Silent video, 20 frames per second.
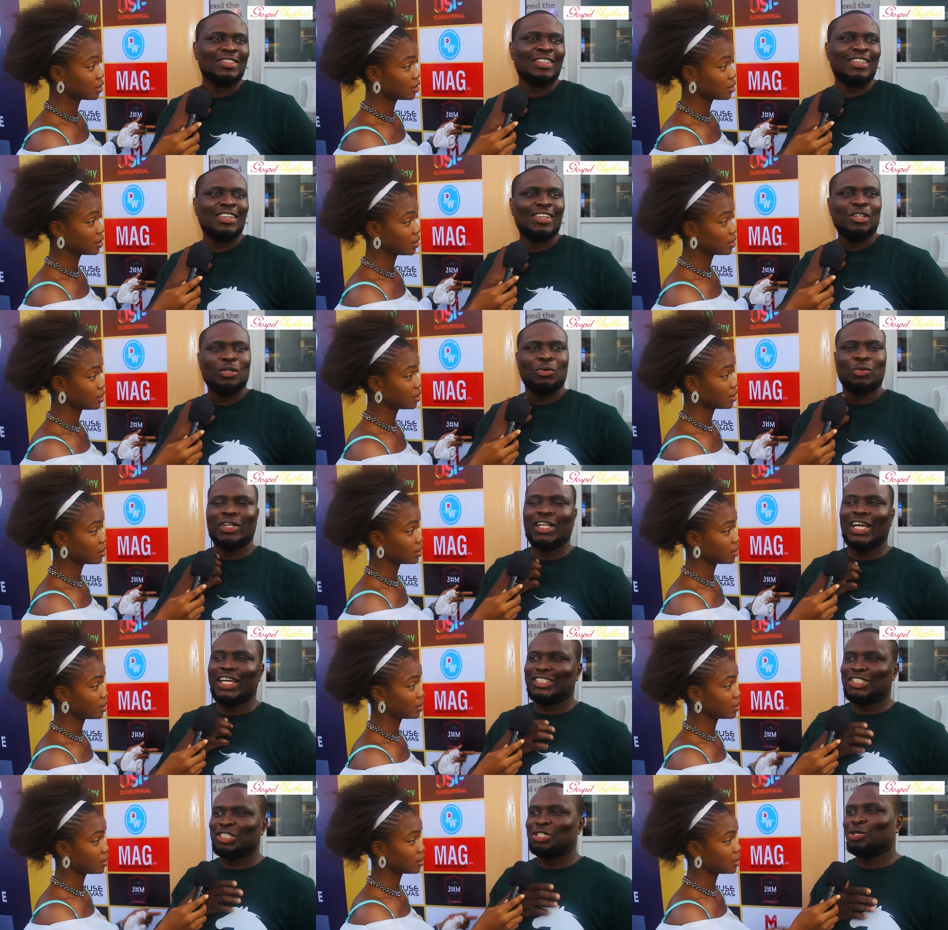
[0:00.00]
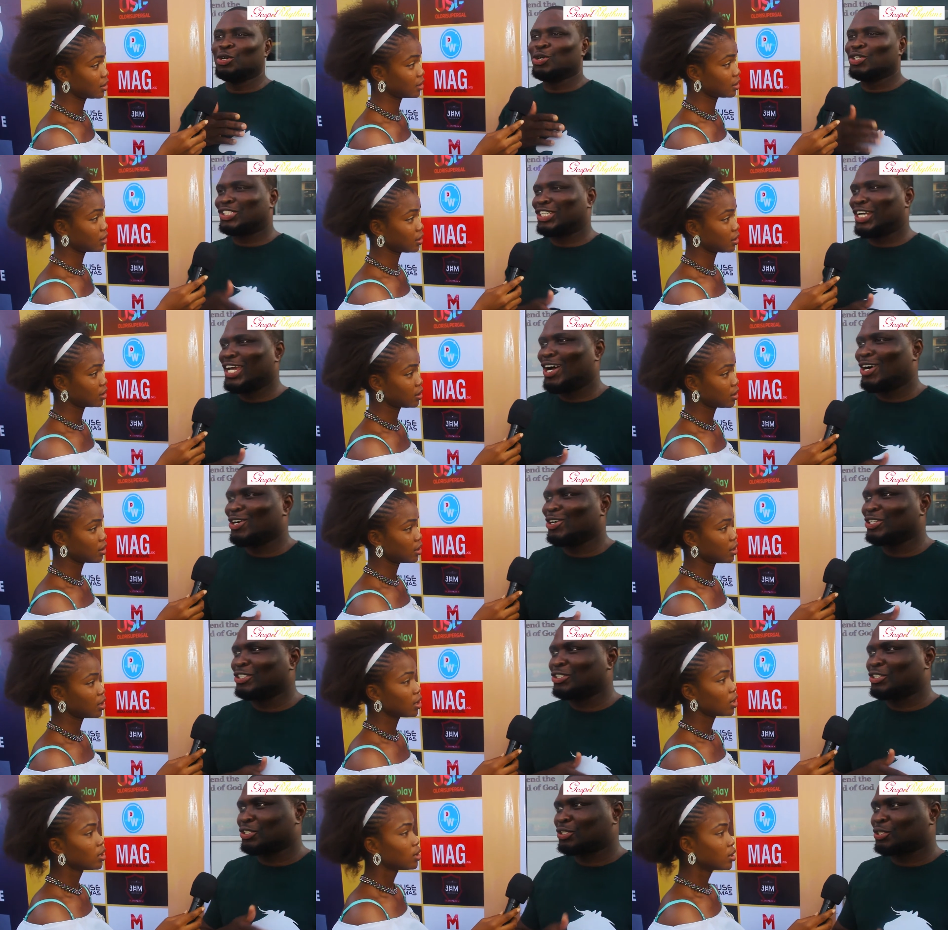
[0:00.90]
Speaker 1: Whether it's in Hosea
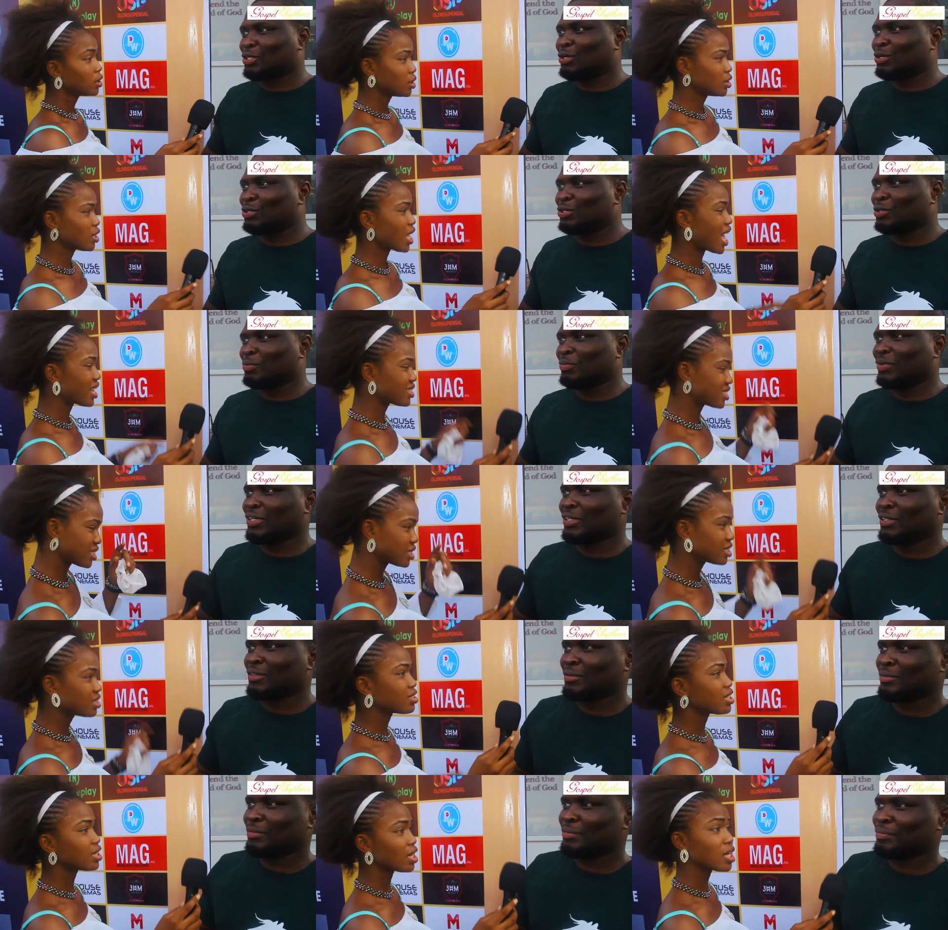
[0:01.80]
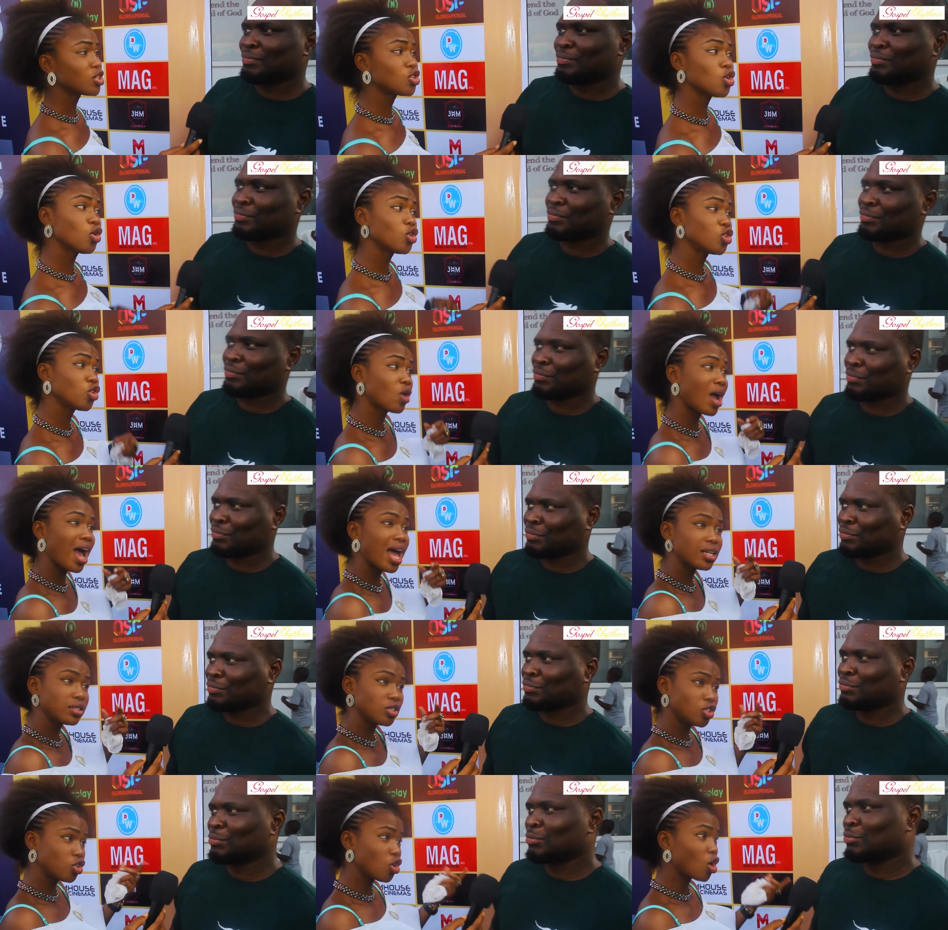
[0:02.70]
or in Deuteronomy.
Speaker 2: You, you
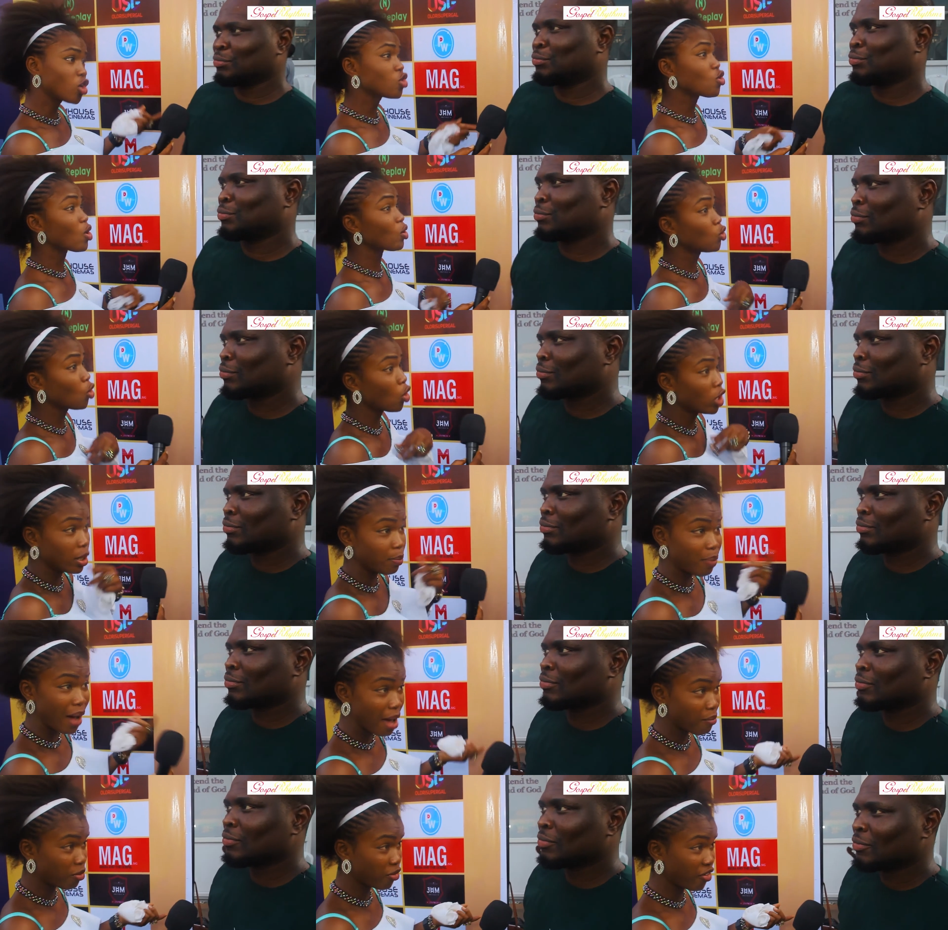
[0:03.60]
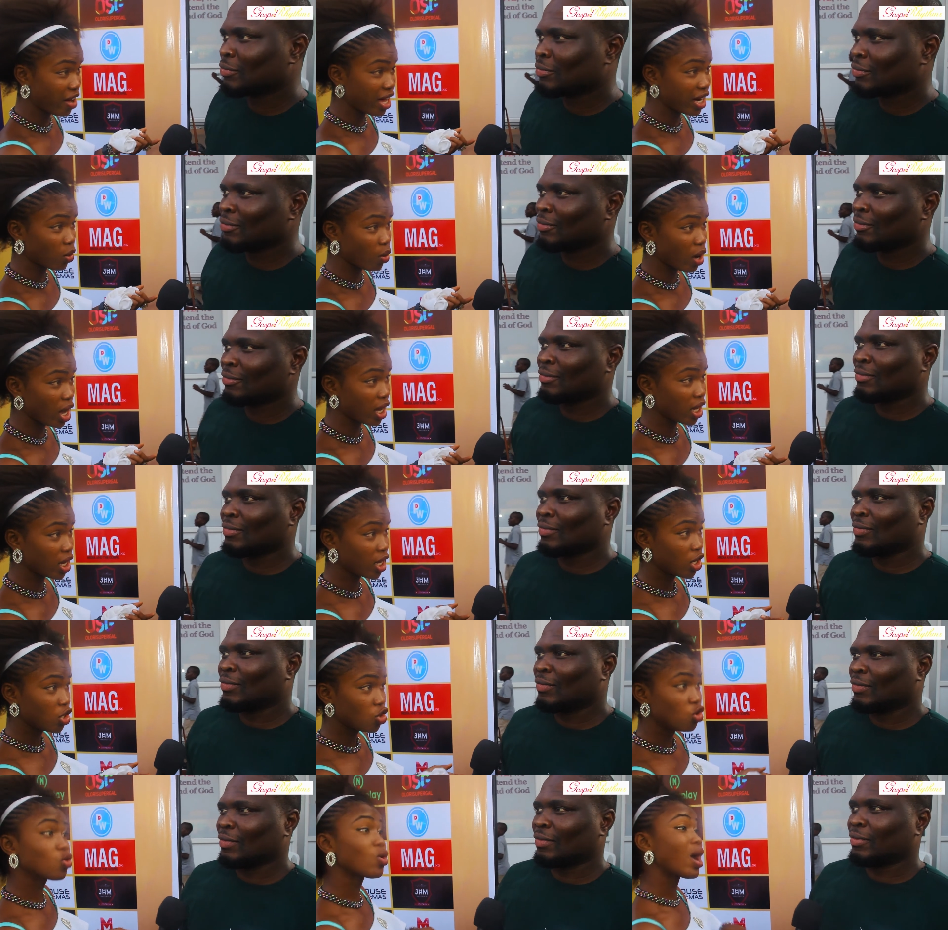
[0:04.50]
can, you know, you know the Bible very
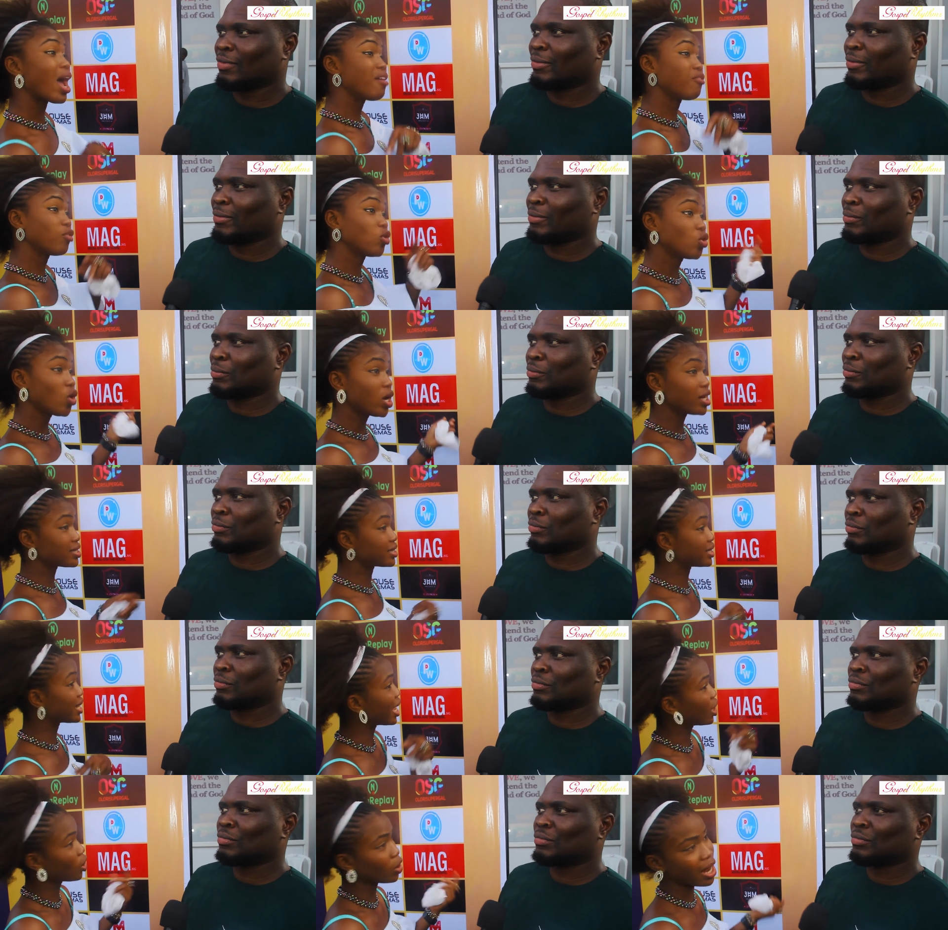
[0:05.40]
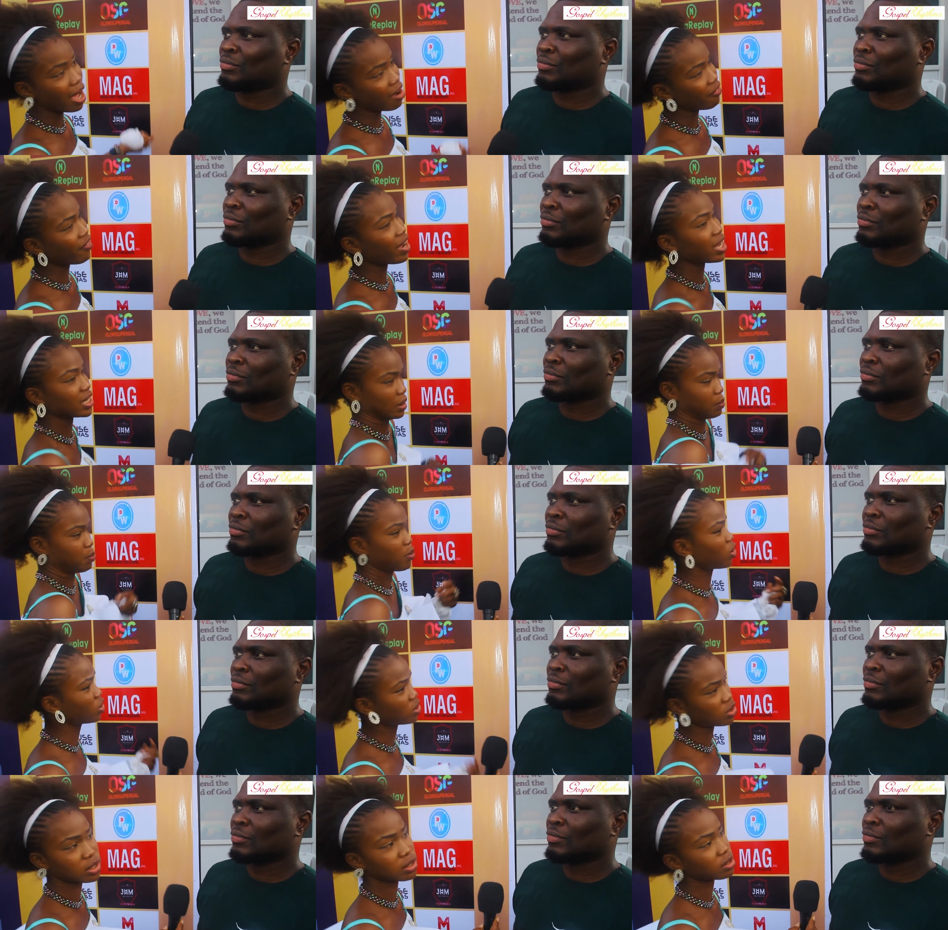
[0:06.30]
well. You can even know it's in another verse,
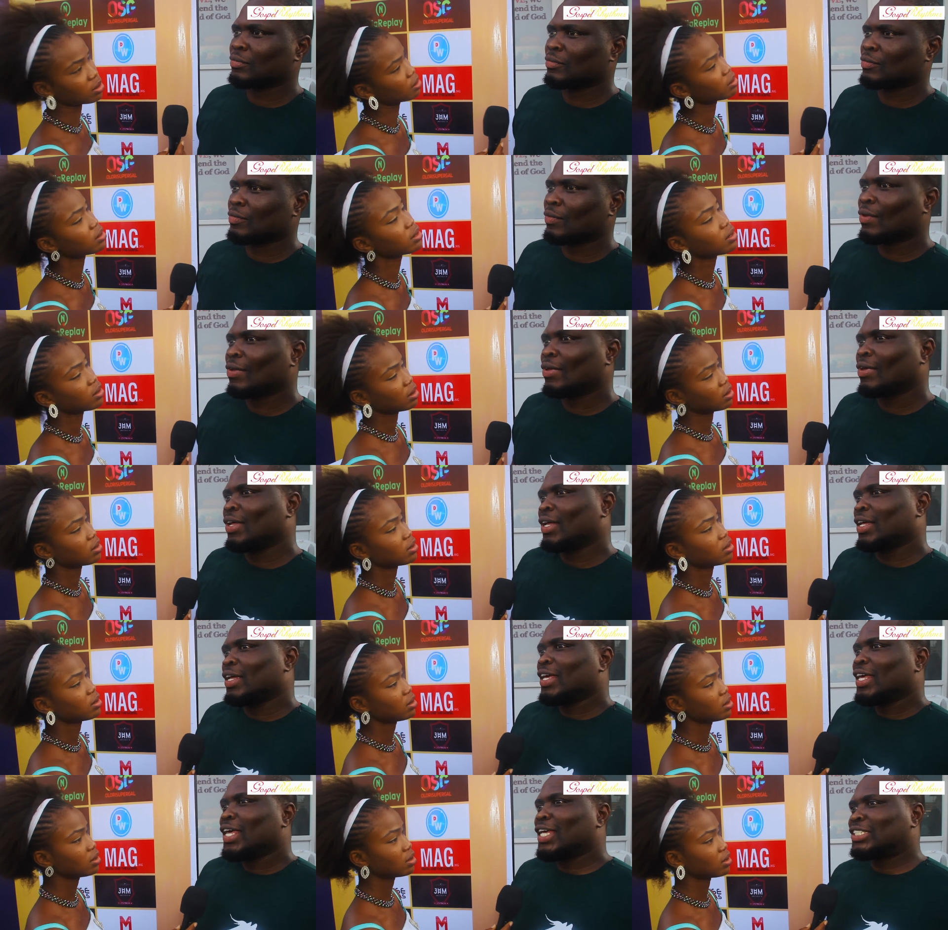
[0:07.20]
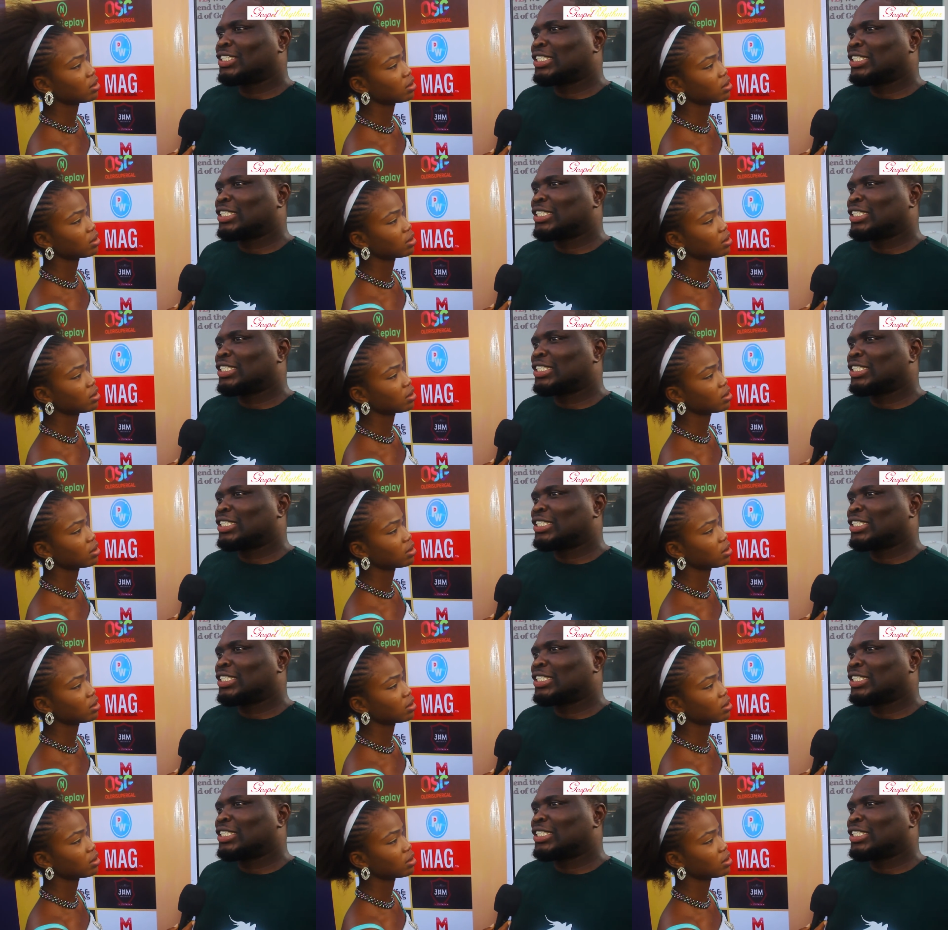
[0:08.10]
but... It